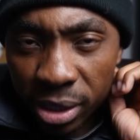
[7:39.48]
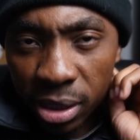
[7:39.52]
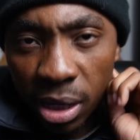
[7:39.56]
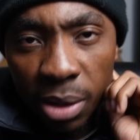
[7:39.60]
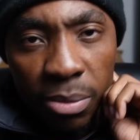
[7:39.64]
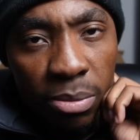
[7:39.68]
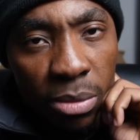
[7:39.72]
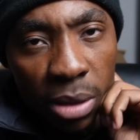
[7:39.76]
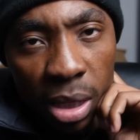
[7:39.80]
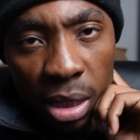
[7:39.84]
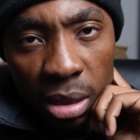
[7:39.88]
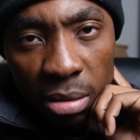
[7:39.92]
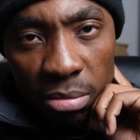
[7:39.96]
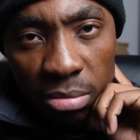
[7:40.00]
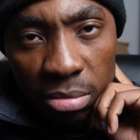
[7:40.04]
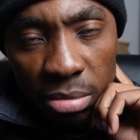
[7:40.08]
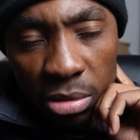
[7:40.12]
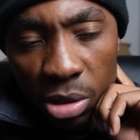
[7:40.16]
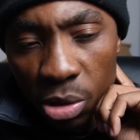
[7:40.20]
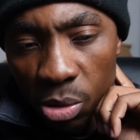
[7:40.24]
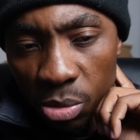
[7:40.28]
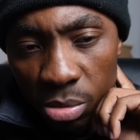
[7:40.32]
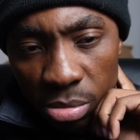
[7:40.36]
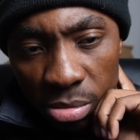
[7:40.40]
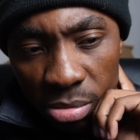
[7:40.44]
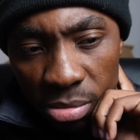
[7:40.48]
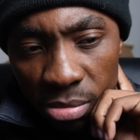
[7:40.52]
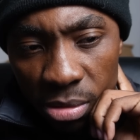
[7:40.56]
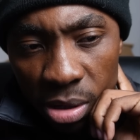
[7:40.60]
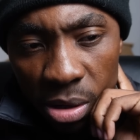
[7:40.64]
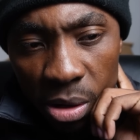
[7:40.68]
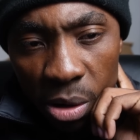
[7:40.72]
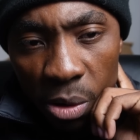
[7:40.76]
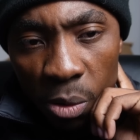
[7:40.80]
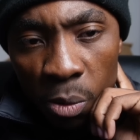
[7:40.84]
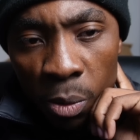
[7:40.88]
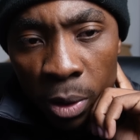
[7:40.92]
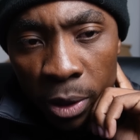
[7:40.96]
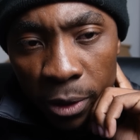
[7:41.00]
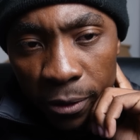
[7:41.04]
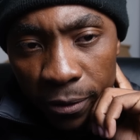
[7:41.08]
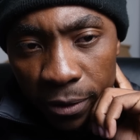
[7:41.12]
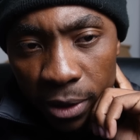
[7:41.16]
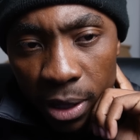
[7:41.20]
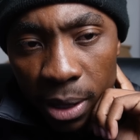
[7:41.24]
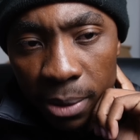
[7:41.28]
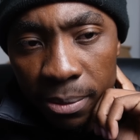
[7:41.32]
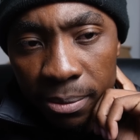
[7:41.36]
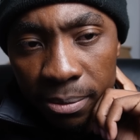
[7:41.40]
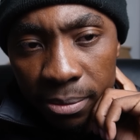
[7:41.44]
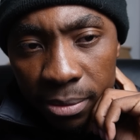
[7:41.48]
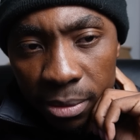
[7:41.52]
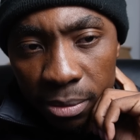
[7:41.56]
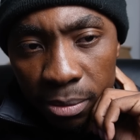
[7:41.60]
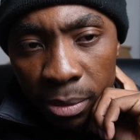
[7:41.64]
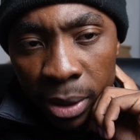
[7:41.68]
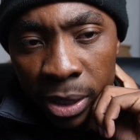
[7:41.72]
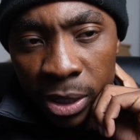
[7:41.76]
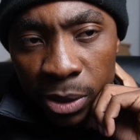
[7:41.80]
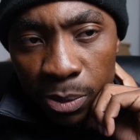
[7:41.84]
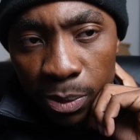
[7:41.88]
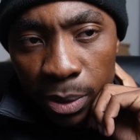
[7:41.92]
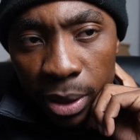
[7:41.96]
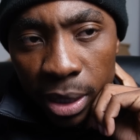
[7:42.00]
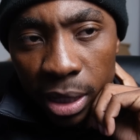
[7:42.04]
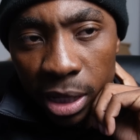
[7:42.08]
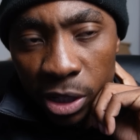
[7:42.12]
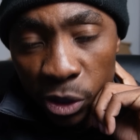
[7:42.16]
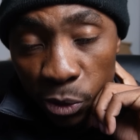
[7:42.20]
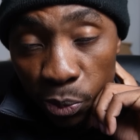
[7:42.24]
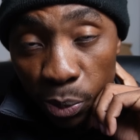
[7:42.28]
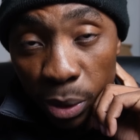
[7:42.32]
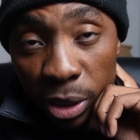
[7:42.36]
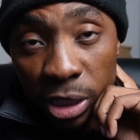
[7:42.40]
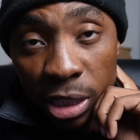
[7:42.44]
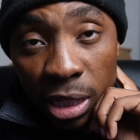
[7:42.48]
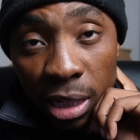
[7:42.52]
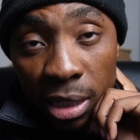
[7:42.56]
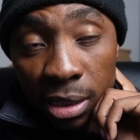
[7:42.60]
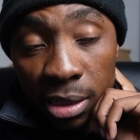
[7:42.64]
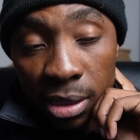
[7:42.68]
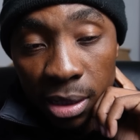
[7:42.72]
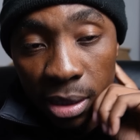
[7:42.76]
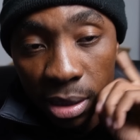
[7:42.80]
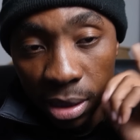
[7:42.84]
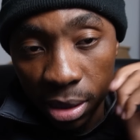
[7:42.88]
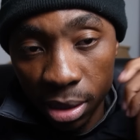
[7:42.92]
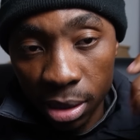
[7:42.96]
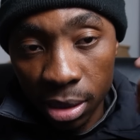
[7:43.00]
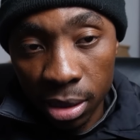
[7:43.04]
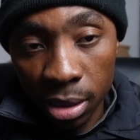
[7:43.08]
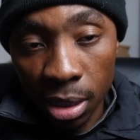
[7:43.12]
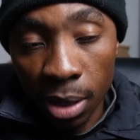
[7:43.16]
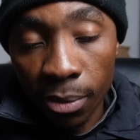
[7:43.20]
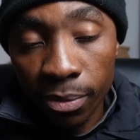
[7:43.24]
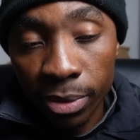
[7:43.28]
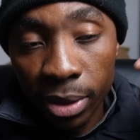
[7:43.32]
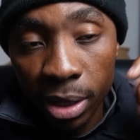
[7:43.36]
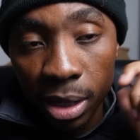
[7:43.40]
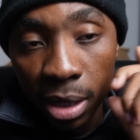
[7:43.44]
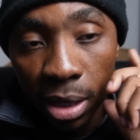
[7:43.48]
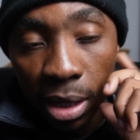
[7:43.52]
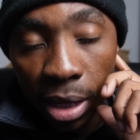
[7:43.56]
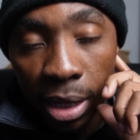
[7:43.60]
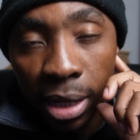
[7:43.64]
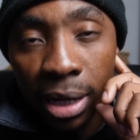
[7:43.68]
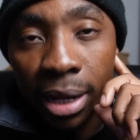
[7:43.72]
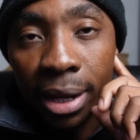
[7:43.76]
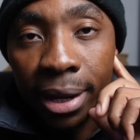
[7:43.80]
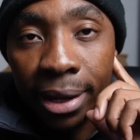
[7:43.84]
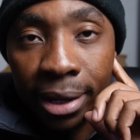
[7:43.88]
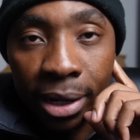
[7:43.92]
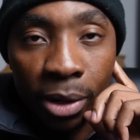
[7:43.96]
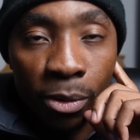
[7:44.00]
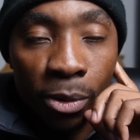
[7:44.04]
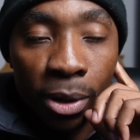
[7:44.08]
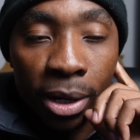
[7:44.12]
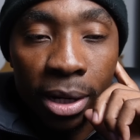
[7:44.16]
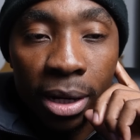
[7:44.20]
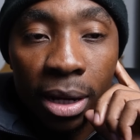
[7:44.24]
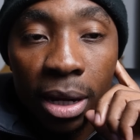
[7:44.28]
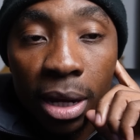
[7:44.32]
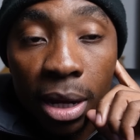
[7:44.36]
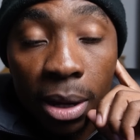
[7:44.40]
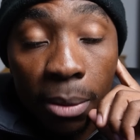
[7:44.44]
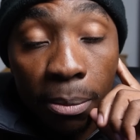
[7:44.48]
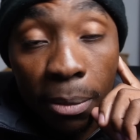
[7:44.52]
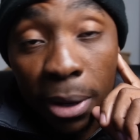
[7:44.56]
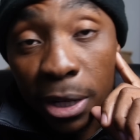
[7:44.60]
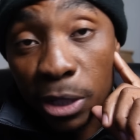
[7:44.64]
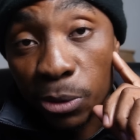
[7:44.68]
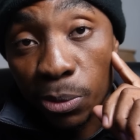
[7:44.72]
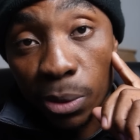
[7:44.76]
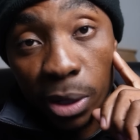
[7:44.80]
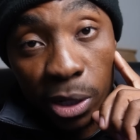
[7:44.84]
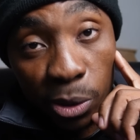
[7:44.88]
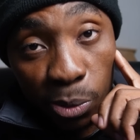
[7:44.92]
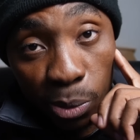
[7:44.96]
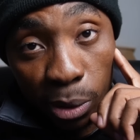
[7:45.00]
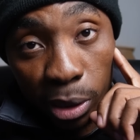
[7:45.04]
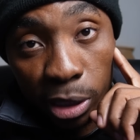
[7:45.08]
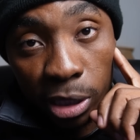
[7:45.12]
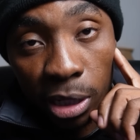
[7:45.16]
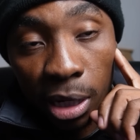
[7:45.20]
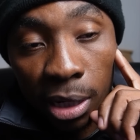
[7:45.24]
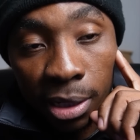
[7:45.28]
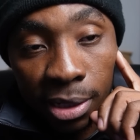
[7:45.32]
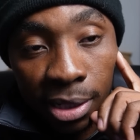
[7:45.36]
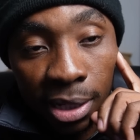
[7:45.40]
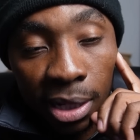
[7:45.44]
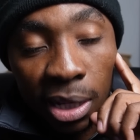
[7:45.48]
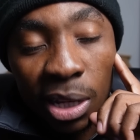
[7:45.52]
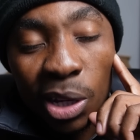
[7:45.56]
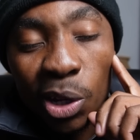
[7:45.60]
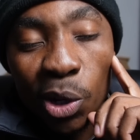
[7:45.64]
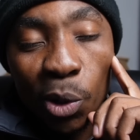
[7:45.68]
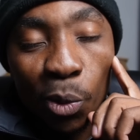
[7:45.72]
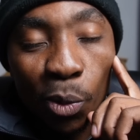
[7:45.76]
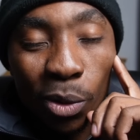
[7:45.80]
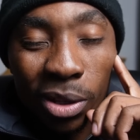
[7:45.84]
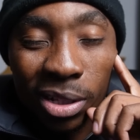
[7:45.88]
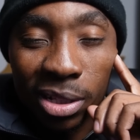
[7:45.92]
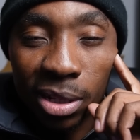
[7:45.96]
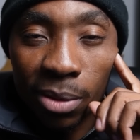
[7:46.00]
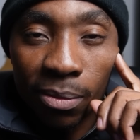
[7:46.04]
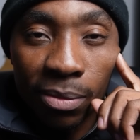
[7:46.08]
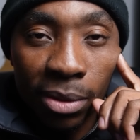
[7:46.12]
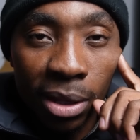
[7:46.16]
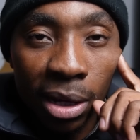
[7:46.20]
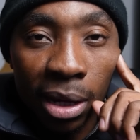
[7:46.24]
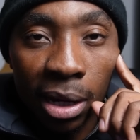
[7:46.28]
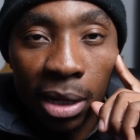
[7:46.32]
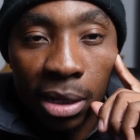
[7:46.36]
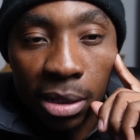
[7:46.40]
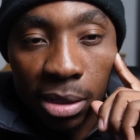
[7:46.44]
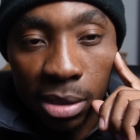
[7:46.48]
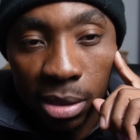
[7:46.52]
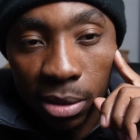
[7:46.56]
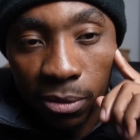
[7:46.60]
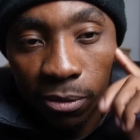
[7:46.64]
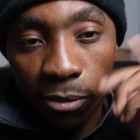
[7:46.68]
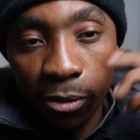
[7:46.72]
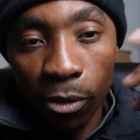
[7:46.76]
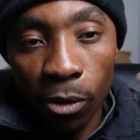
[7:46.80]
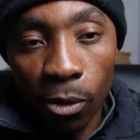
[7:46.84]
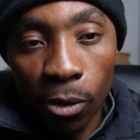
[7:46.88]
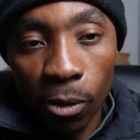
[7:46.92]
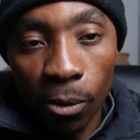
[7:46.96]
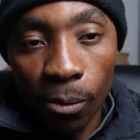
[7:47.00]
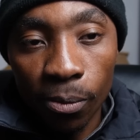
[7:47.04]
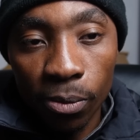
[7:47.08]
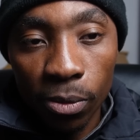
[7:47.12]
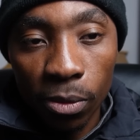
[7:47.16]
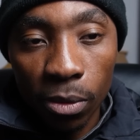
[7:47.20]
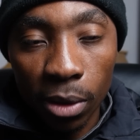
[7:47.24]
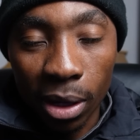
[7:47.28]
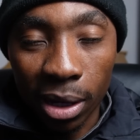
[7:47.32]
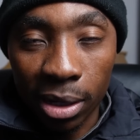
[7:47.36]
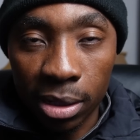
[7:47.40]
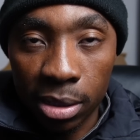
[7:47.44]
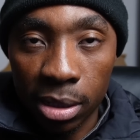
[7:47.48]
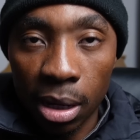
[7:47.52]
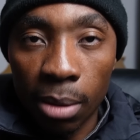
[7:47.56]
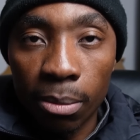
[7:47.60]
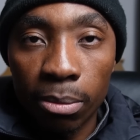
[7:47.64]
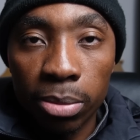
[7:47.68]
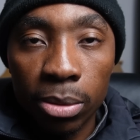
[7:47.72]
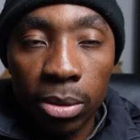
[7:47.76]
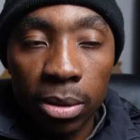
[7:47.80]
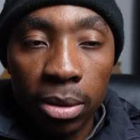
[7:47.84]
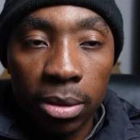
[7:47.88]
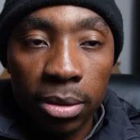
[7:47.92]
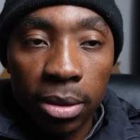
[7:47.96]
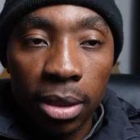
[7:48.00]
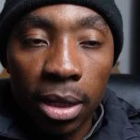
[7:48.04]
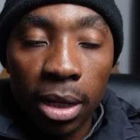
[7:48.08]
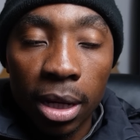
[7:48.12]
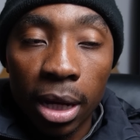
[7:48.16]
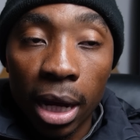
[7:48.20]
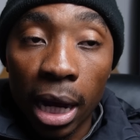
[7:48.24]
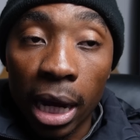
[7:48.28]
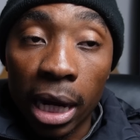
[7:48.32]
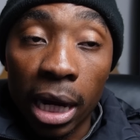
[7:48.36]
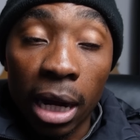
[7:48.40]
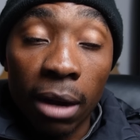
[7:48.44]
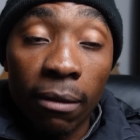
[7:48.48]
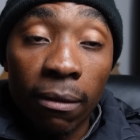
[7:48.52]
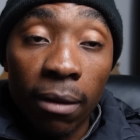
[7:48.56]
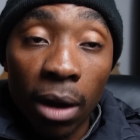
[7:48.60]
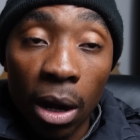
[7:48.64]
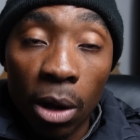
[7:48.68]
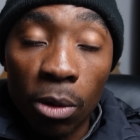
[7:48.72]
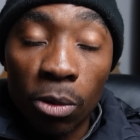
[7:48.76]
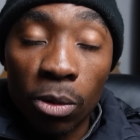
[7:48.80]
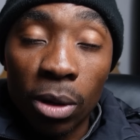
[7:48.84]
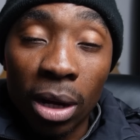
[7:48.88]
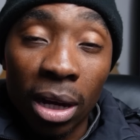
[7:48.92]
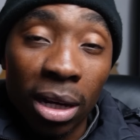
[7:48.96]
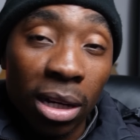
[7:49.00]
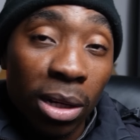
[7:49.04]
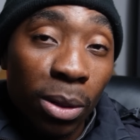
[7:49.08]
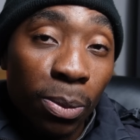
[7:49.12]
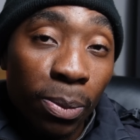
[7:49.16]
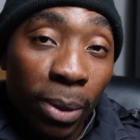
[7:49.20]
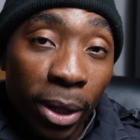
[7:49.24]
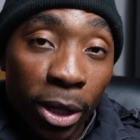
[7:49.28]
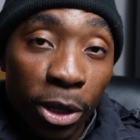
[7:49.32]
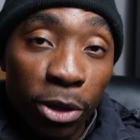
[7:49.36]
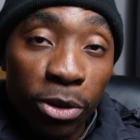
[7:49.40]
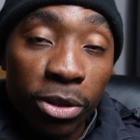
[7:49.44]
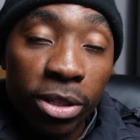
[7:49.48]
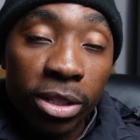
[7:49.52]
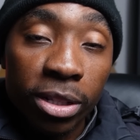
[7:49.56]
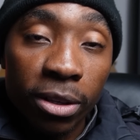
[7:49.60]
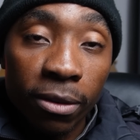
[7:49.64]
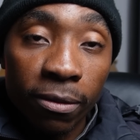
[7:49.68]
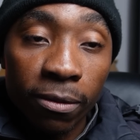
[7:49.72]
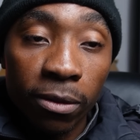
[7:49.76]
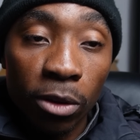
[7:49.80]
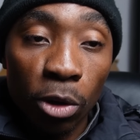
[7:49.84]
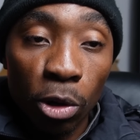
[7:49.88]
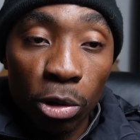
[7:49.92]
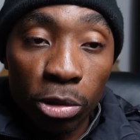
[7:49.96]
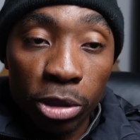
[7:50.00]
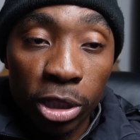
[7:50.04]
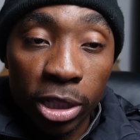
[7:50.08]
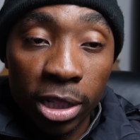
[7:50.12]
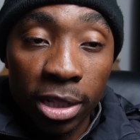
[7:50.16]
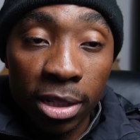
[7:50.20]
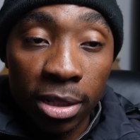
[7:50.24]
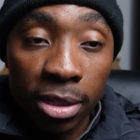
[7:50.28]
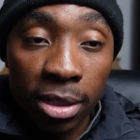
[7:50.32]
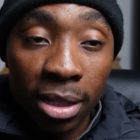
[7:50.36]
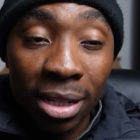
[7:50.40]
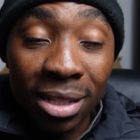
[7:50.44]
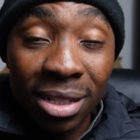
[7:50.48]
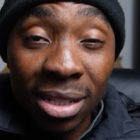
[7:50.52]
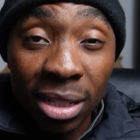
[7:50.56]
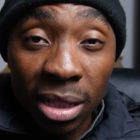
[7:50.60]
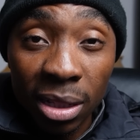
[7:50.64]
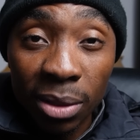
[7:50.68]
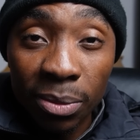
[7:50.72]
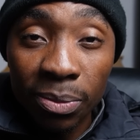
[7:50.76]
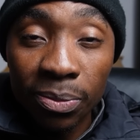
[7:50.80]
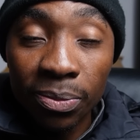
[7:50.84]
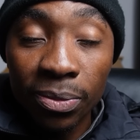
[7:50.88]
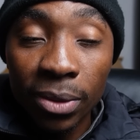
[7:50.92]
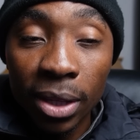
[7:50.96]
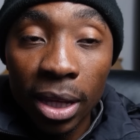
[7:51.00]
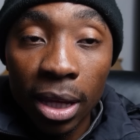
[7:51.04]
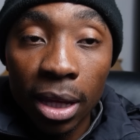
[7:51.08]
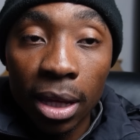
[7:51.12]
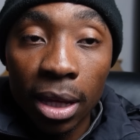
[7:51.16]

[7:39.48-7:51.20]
same thing. No. One of them must be a specialty in something, and the other one must be a specialty with something else. For example, I love how Khalil Ben Yusuf coaches the team.